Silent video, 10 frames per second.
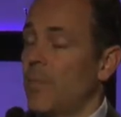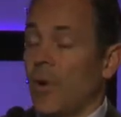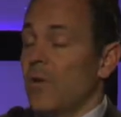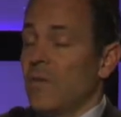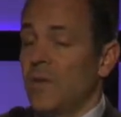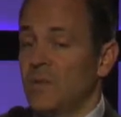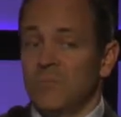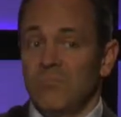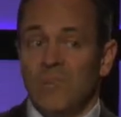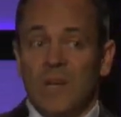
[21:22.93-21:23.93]
Part of it is
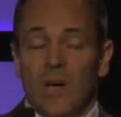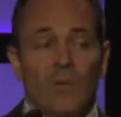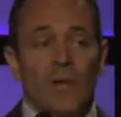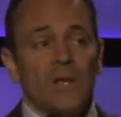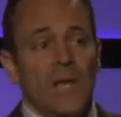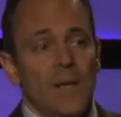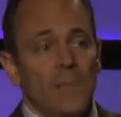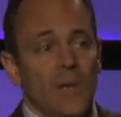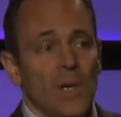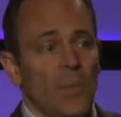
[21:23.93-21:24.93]
we cut red tape.
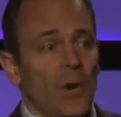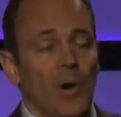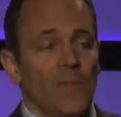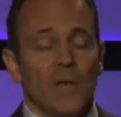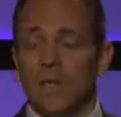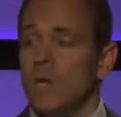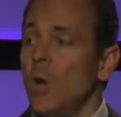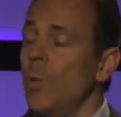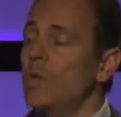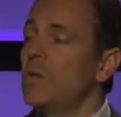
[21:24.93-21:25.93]
Part of it is
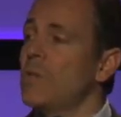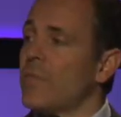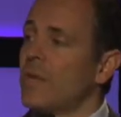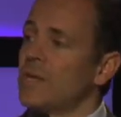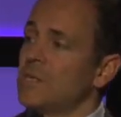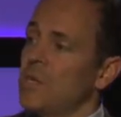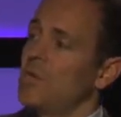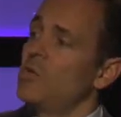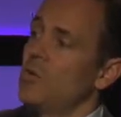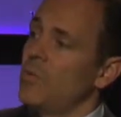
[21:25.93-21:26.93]
we do the things that
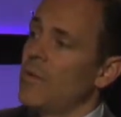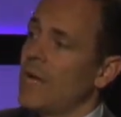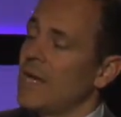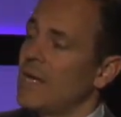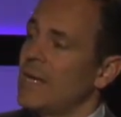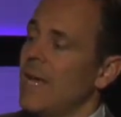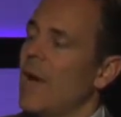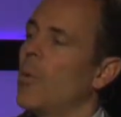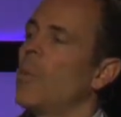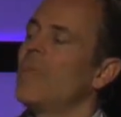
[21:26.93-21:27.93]
you do day in and day
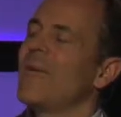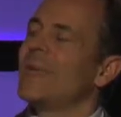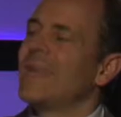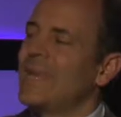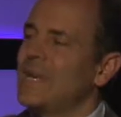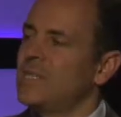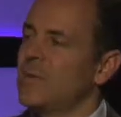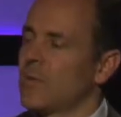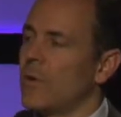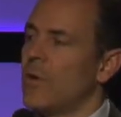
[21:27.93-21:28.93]
out. We make it
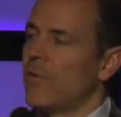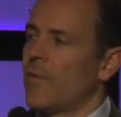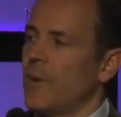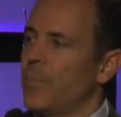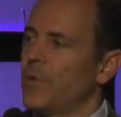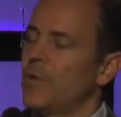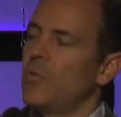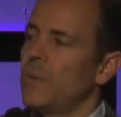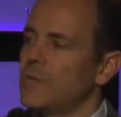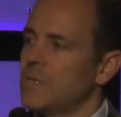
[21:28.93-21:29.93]
easier for people to do
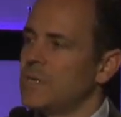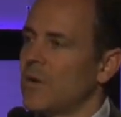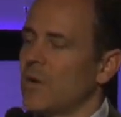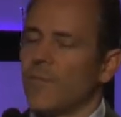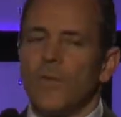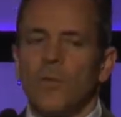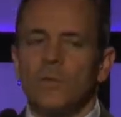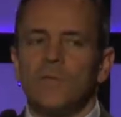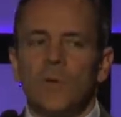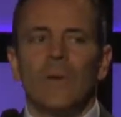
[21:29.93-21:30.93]
business here. And for those
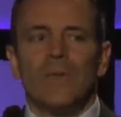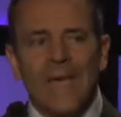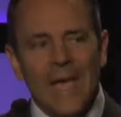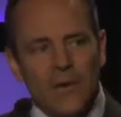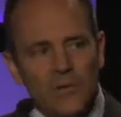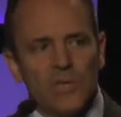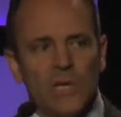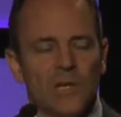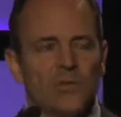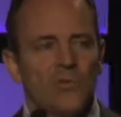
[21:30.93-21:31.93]
of you in the energy
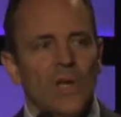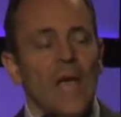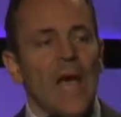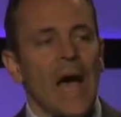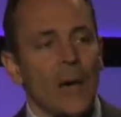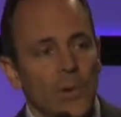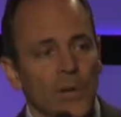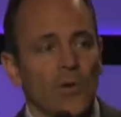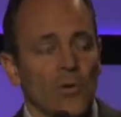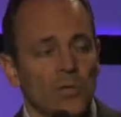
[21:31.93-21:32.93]
industry, I would
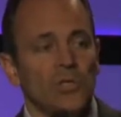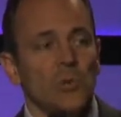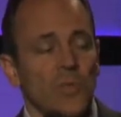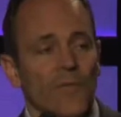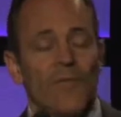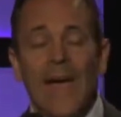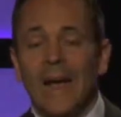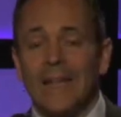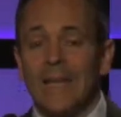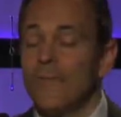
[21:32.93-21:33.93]
encourage you with the
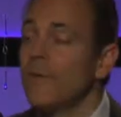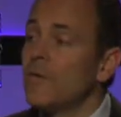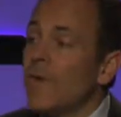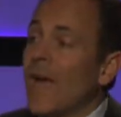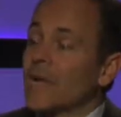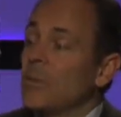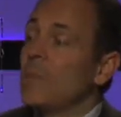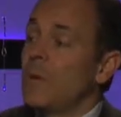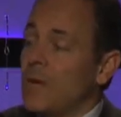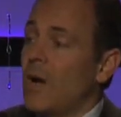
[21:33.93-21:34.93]
fact that if in fact we
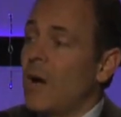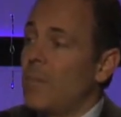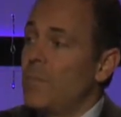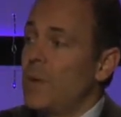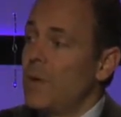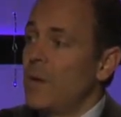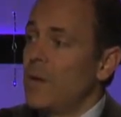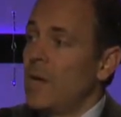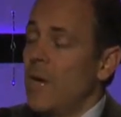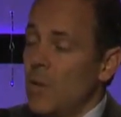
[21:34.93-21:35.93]
become,
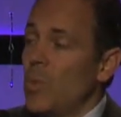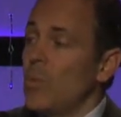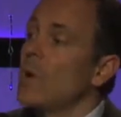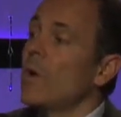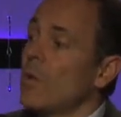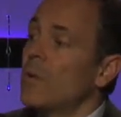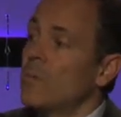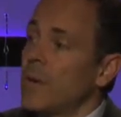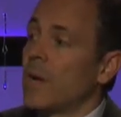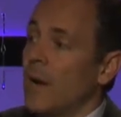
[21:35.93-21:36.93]
and we will
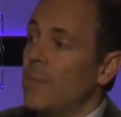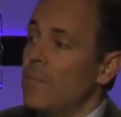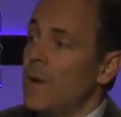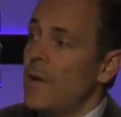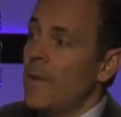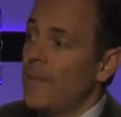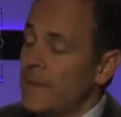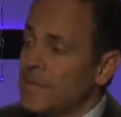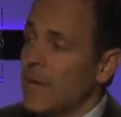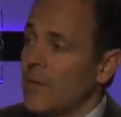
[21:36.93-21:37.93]
become, the
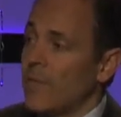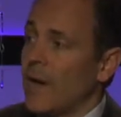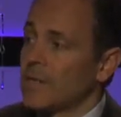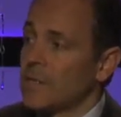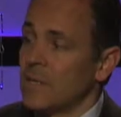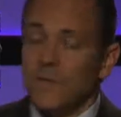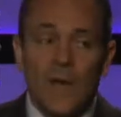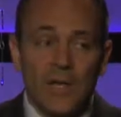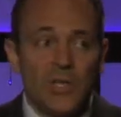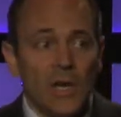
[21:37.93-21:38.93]
center of excellence for
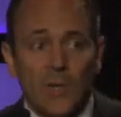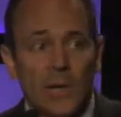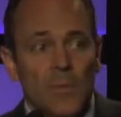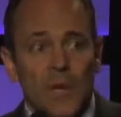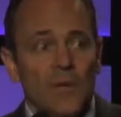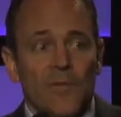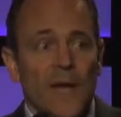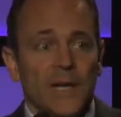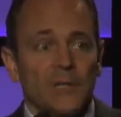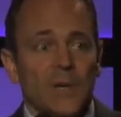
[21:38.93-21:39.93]
engineering and
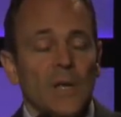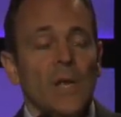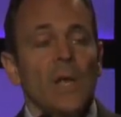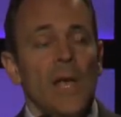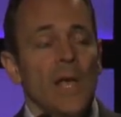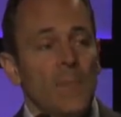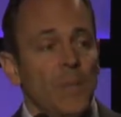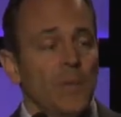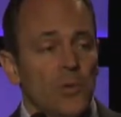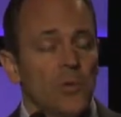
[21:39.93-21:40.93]
manufacturing,
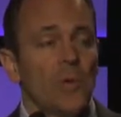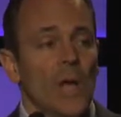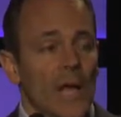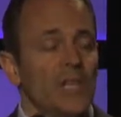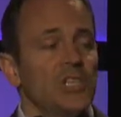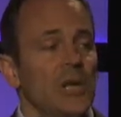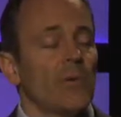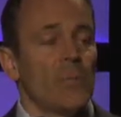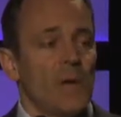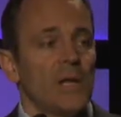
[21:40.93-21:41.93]
people who engineer
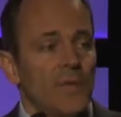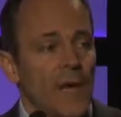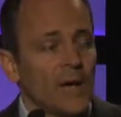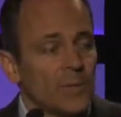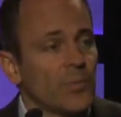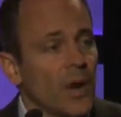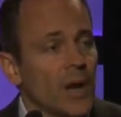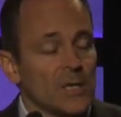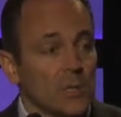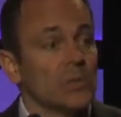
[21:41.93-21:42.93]
and manufacture
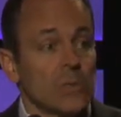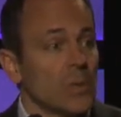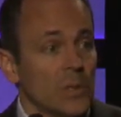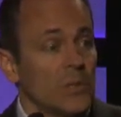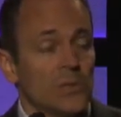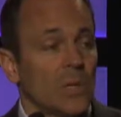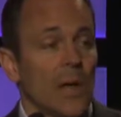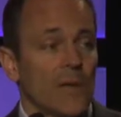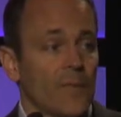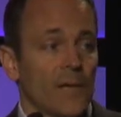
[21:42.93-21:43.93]
products use a
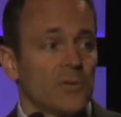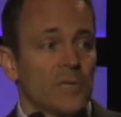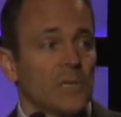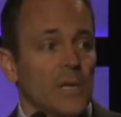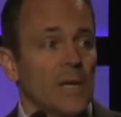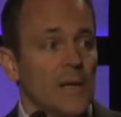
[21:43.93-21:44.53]
lot of electricity.